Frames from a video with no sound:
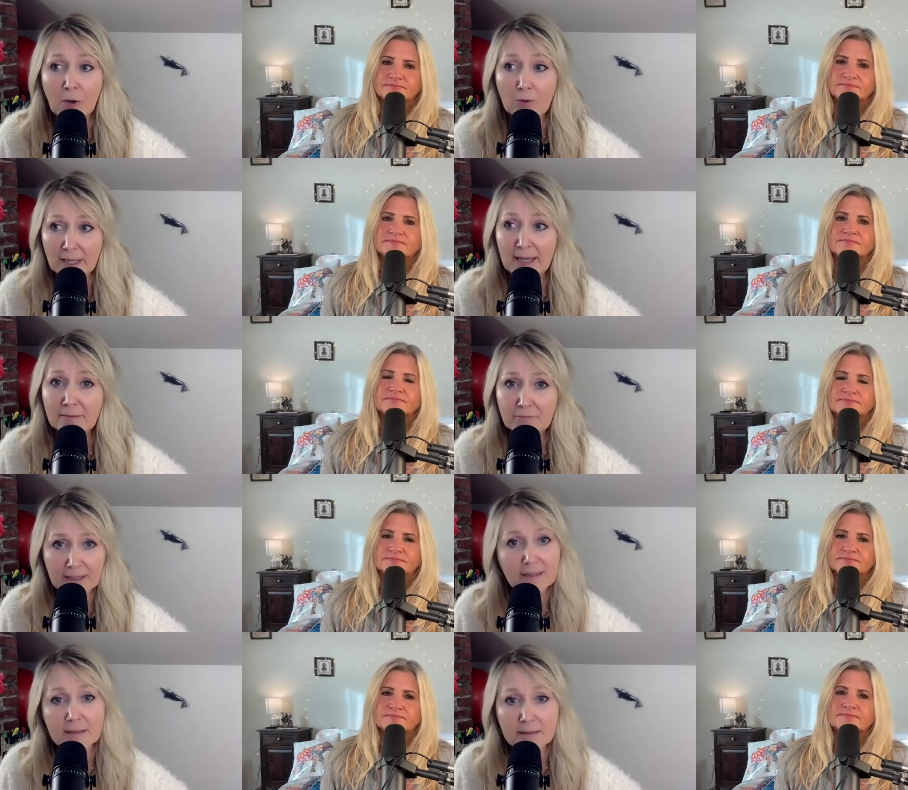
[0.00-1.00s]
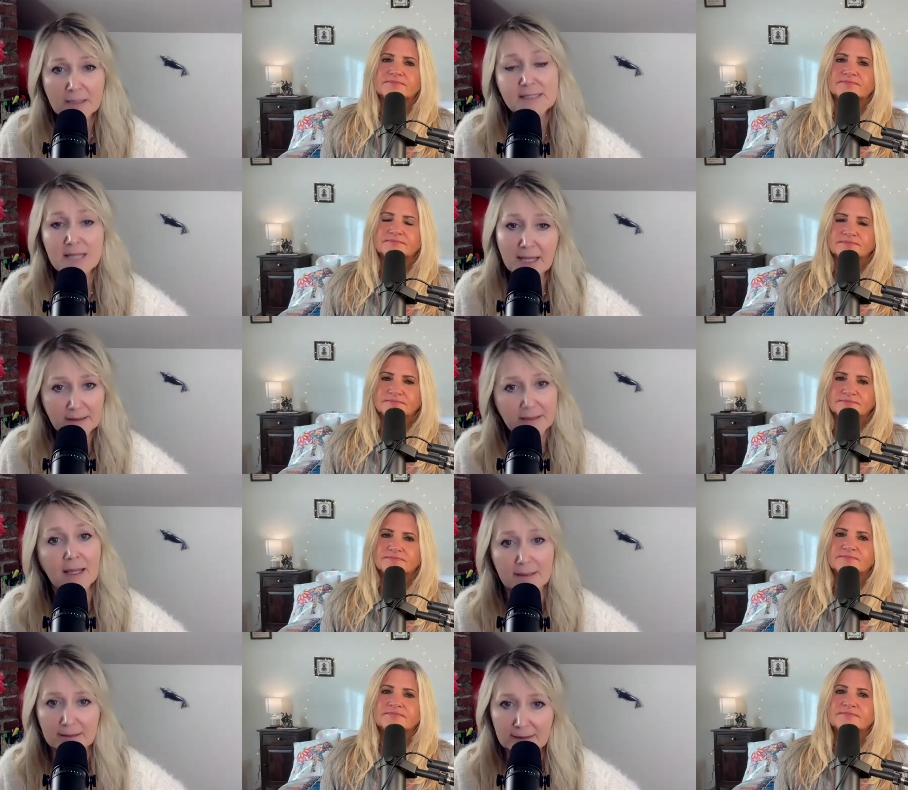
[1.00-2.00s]
Speaker 1: okay, recognize that
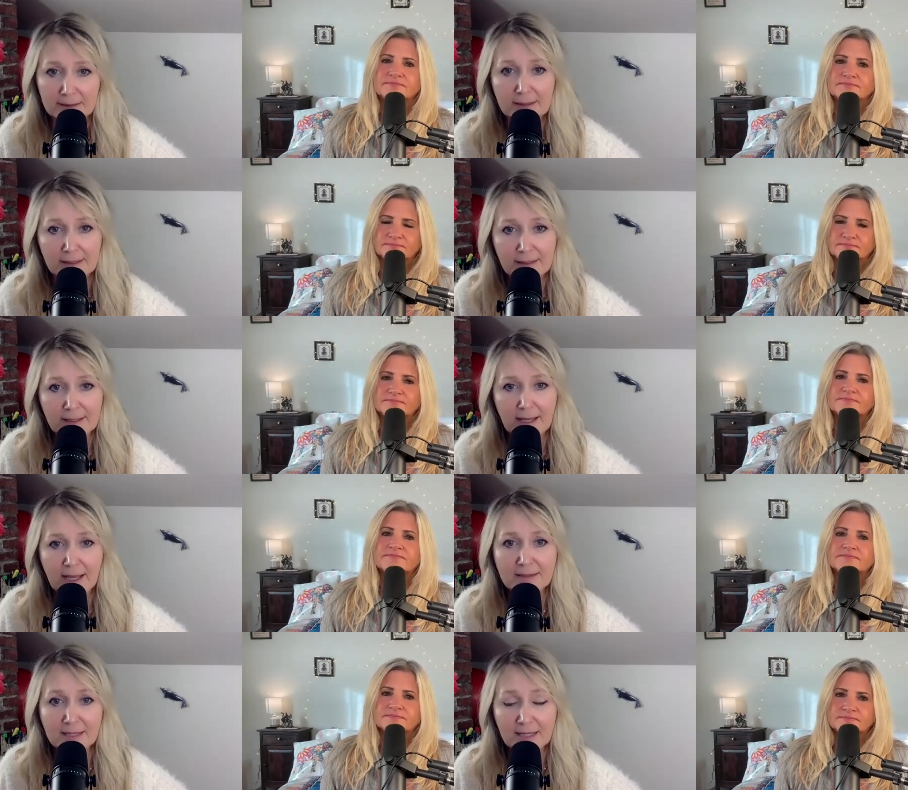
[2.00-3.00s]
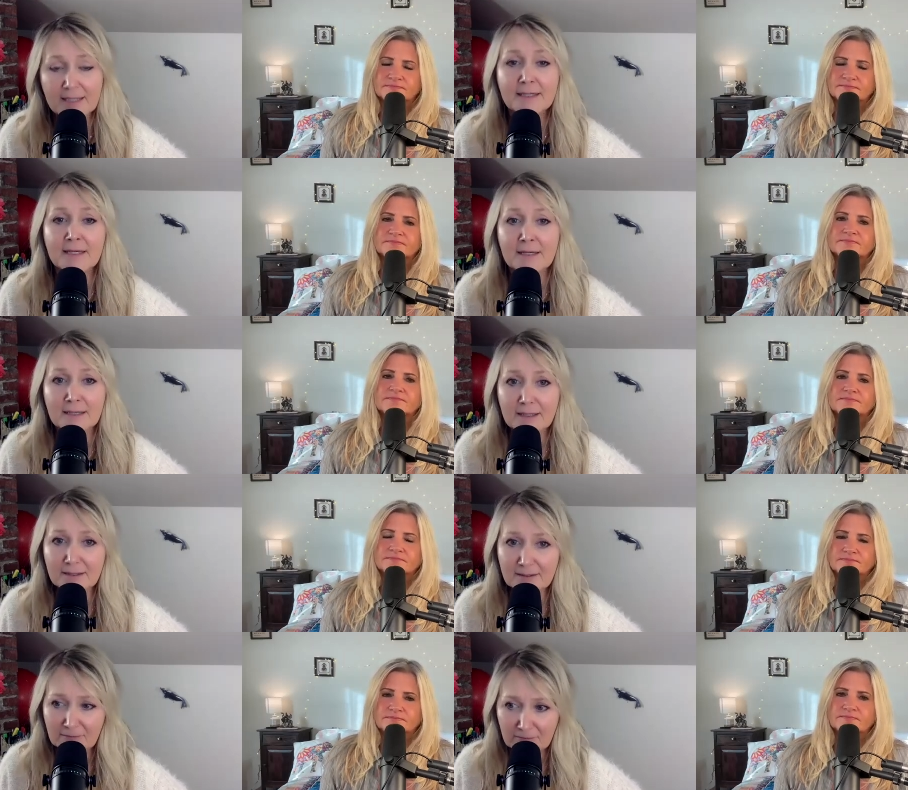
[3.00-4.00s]
then. And then
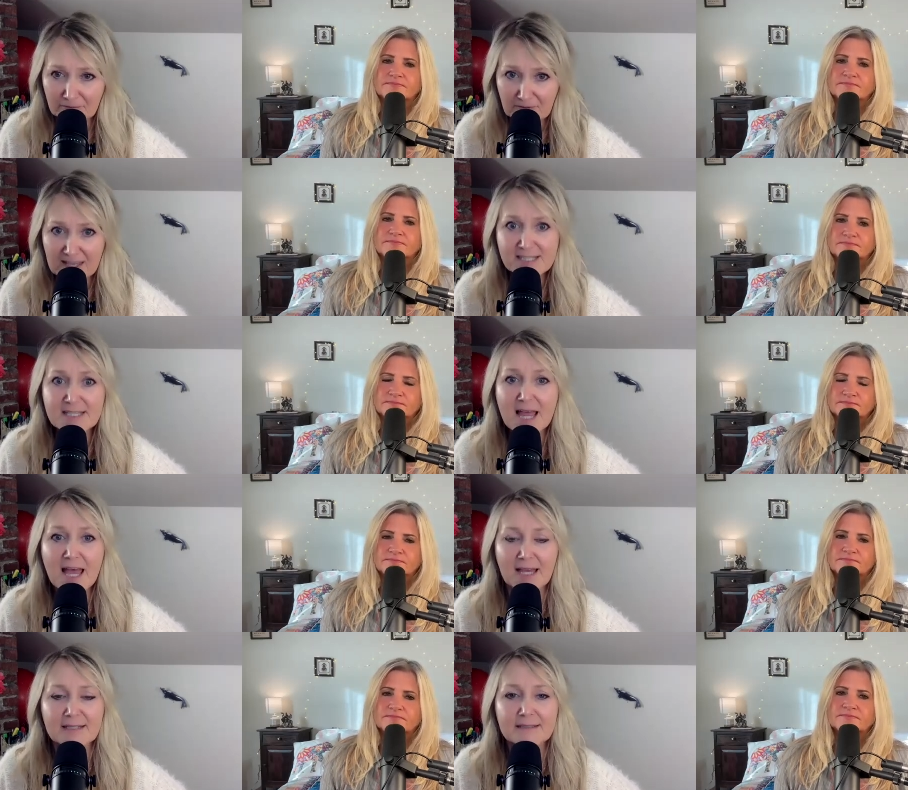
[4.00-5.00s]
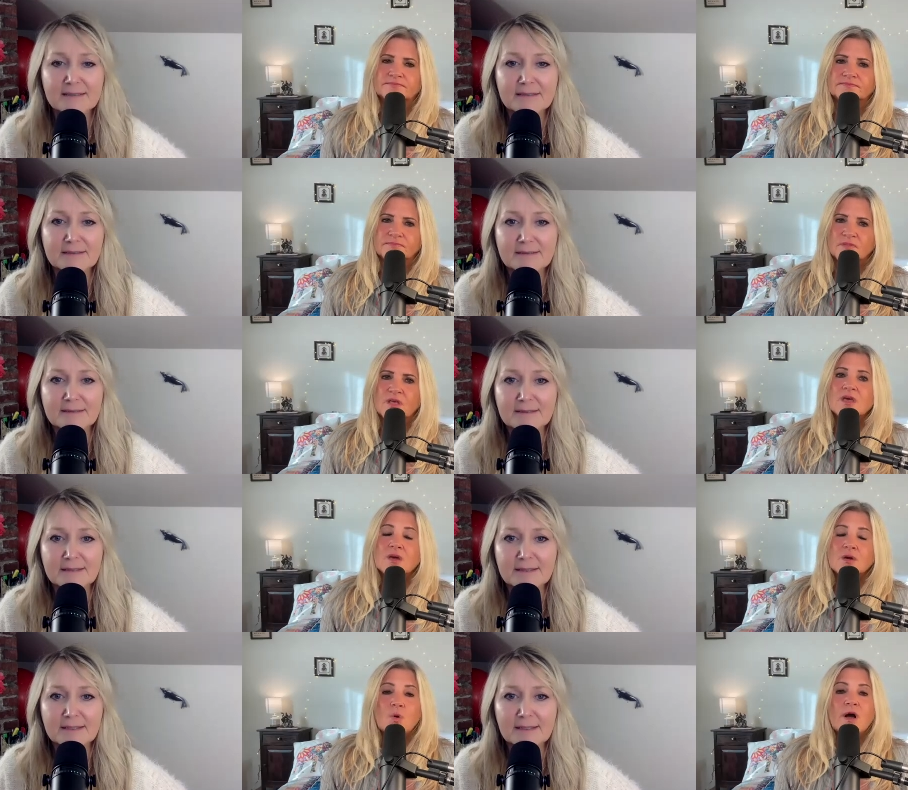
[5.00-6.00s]
face that.
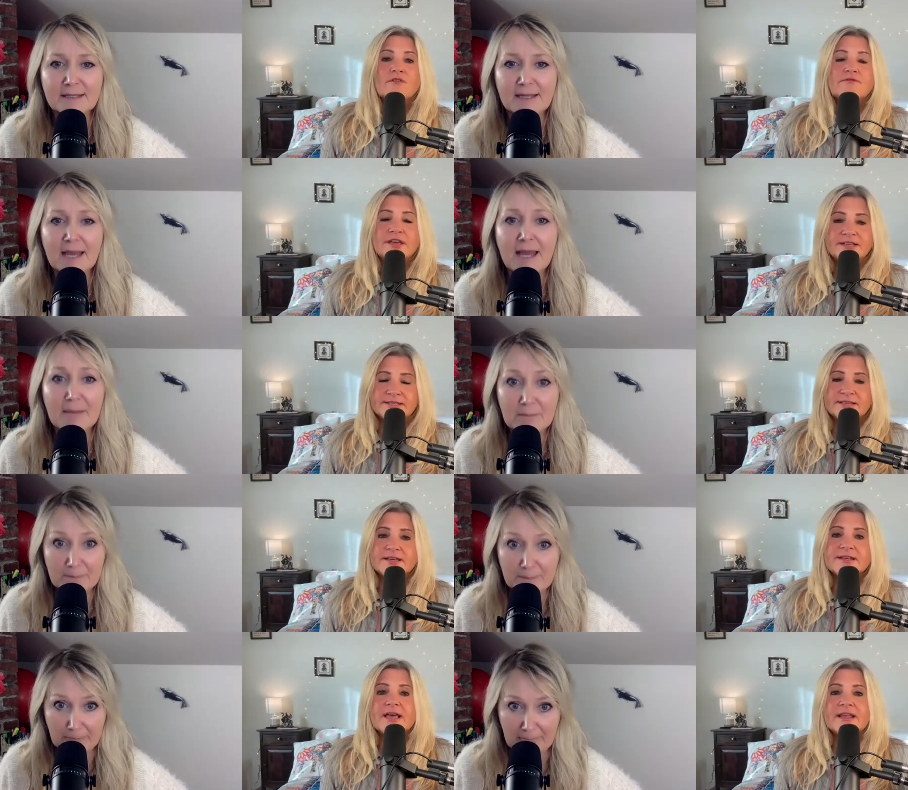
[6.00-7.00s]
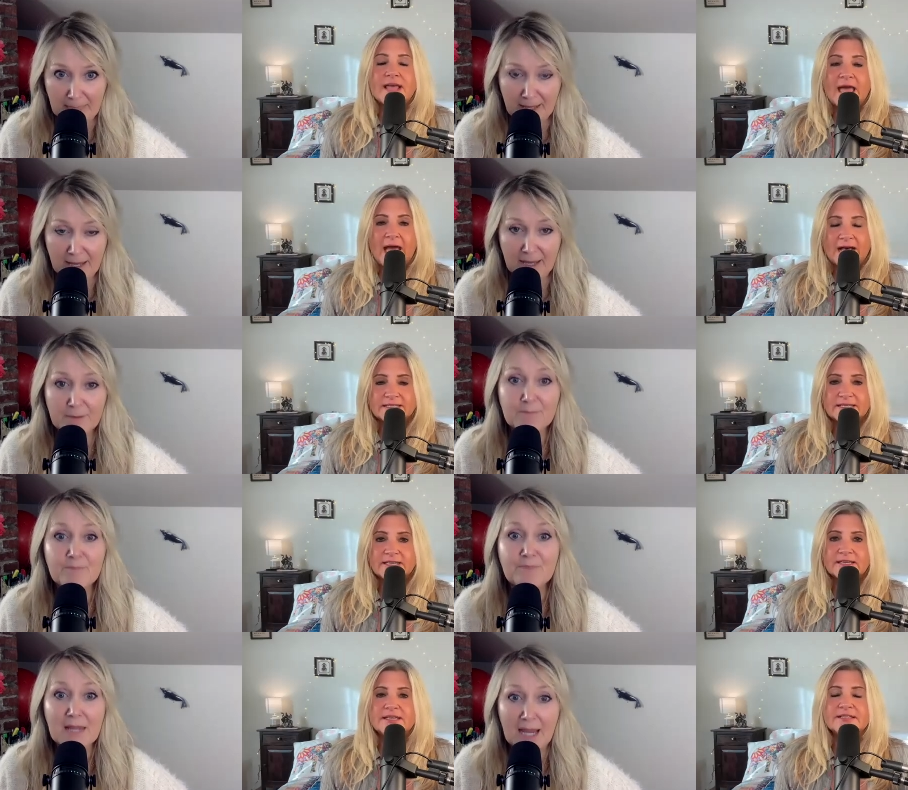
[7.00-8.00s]
Well,
Speaker 2: facing it and
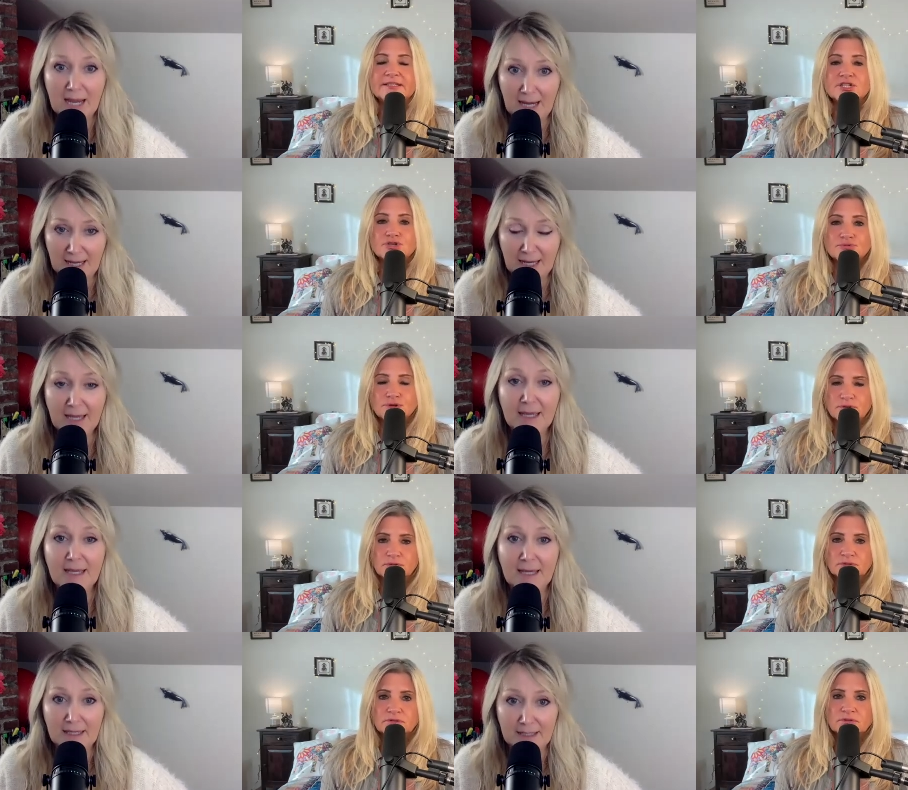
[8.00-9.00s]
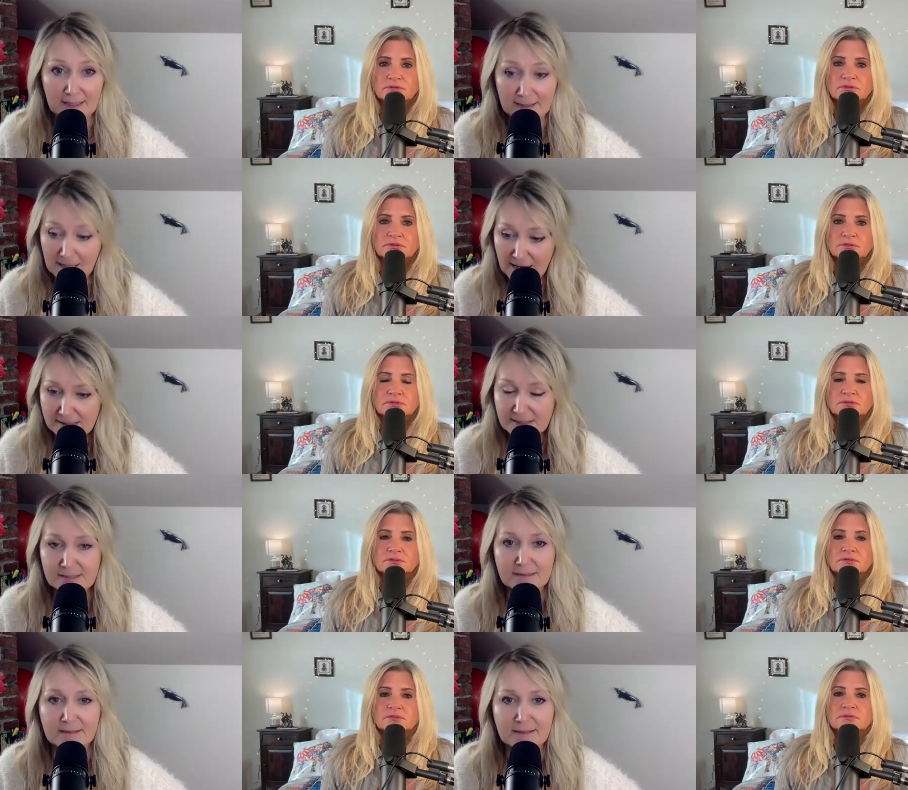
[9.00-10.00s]
asking, is it true? Yes.
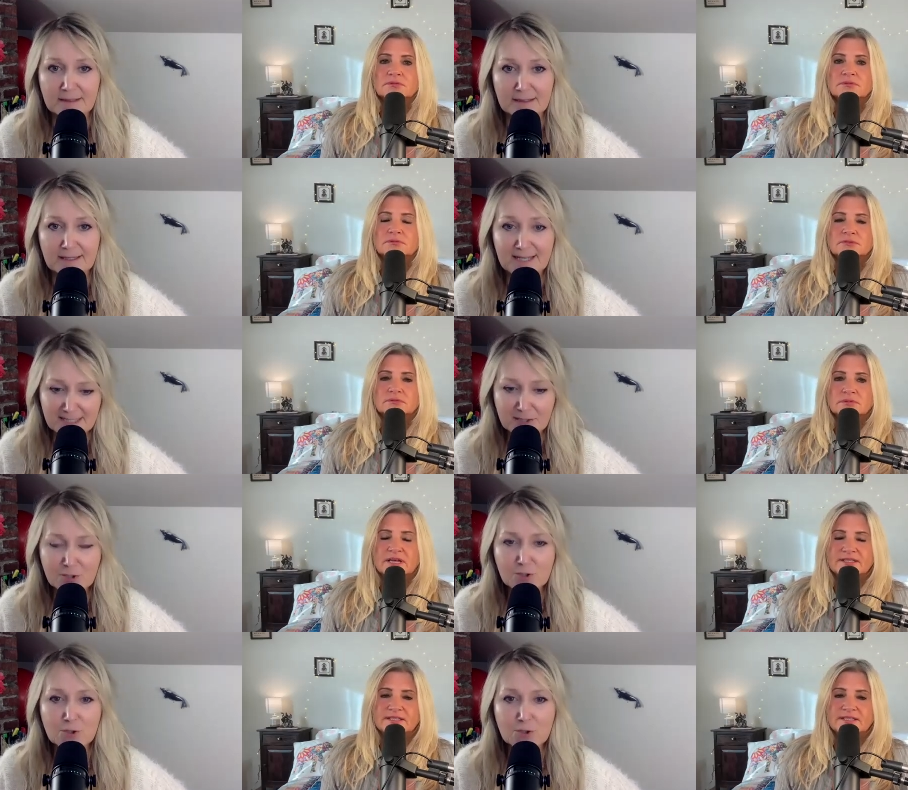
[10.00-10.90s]
Is it That's true?